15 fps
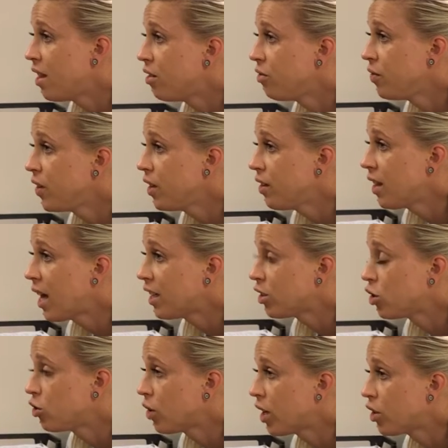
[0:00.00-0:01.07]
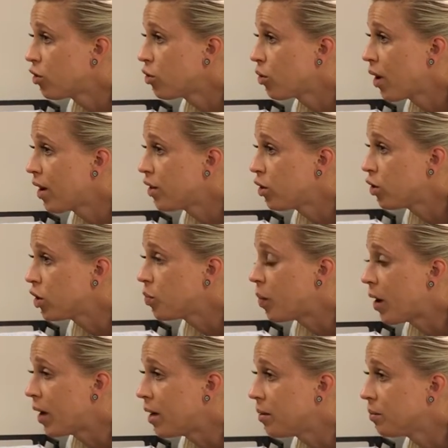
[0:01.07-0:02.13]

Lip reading: then feel that stretch throughout your spine.